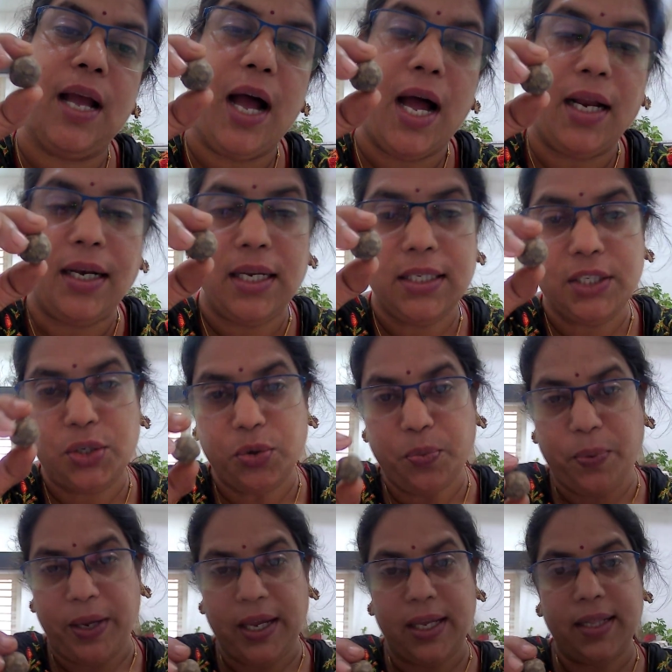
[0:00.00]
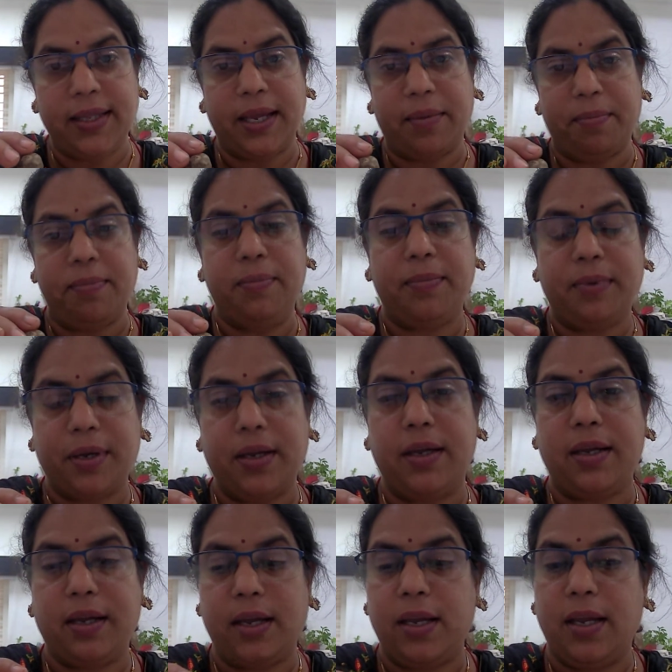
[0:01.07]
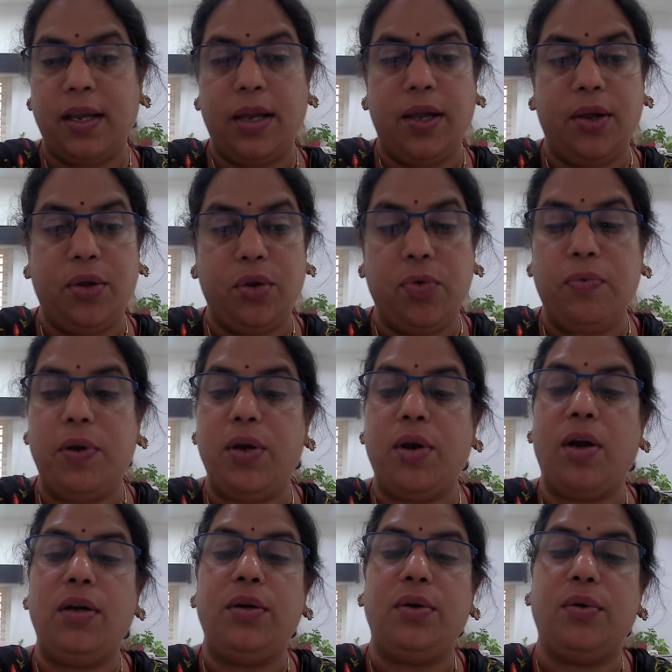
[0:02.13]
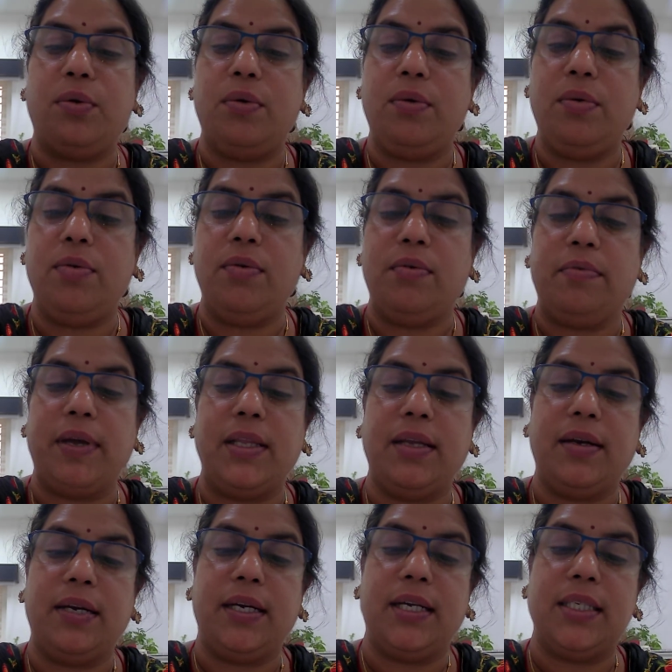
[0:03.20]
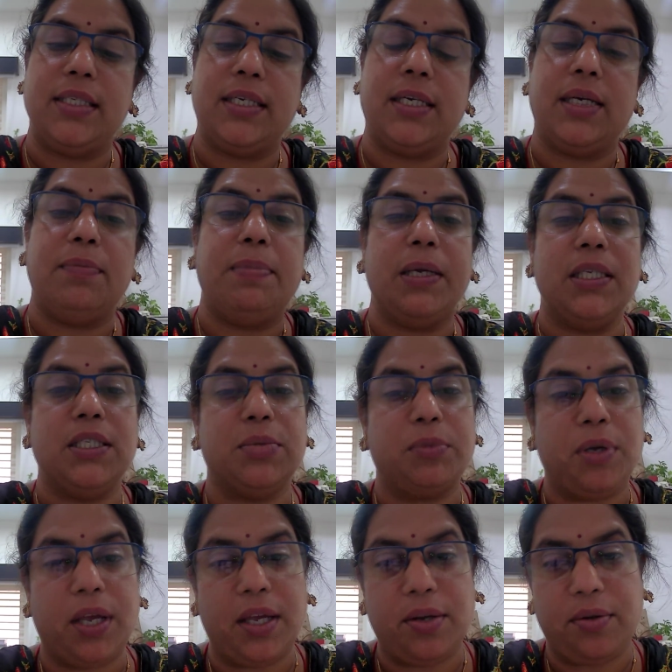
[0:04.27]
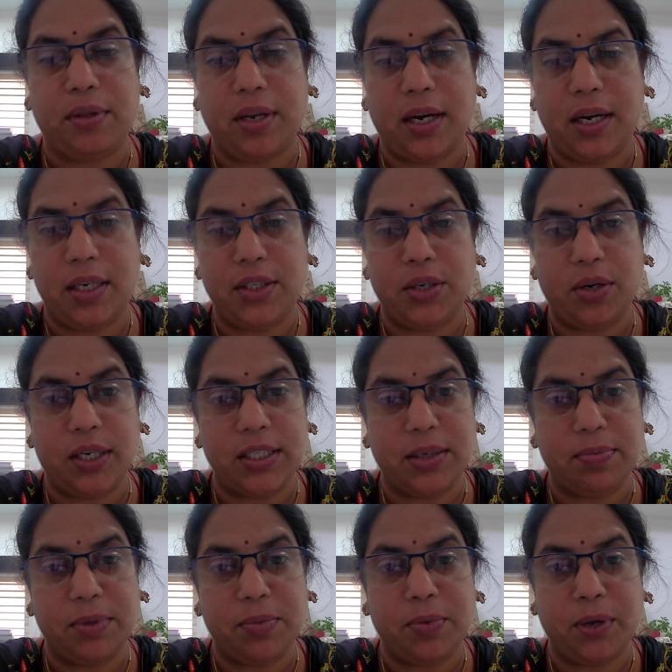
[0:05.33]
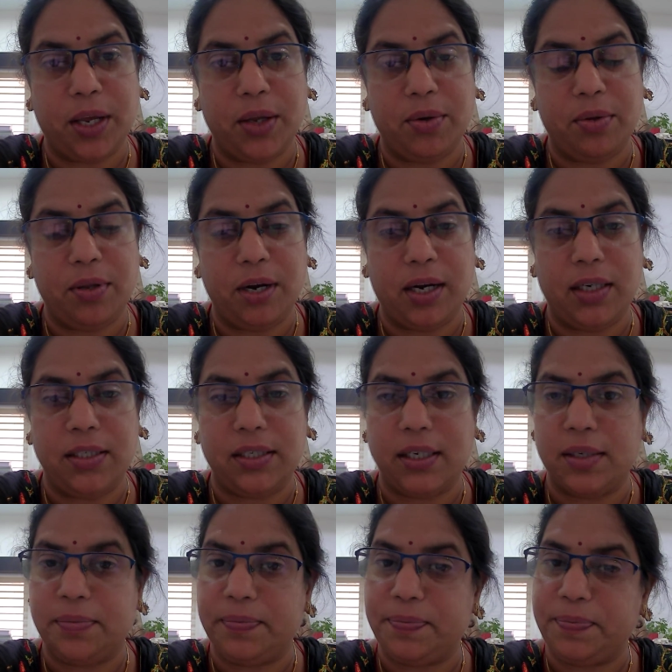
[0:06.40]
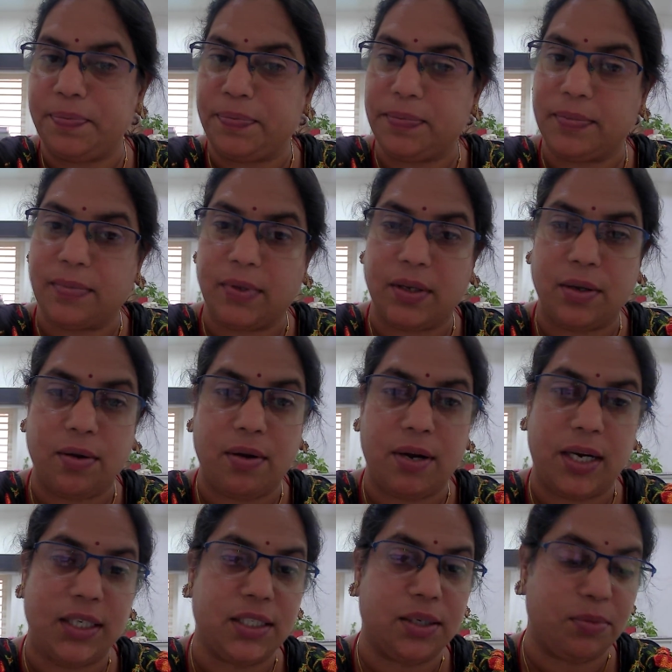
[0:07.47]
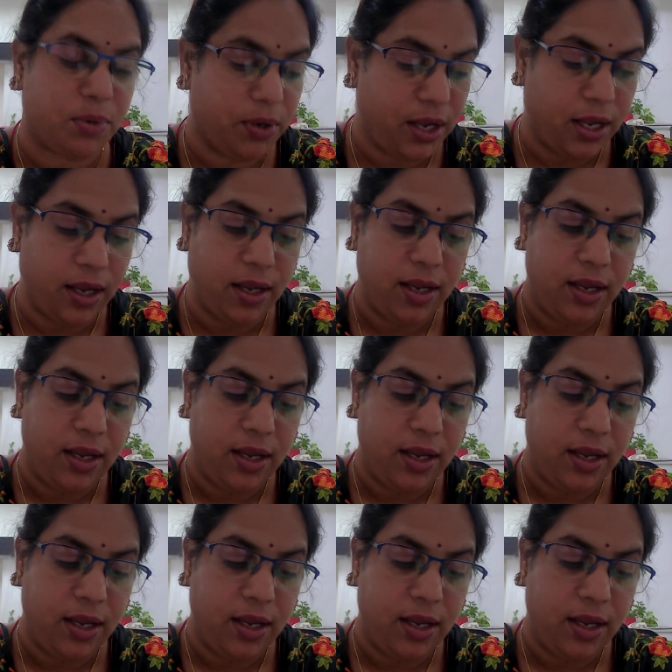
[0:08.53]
Unless you peel them, you will not know whether it is a Panchamukhi rudraksha or a Saptamukhi rudraksha or Ashtamukhi.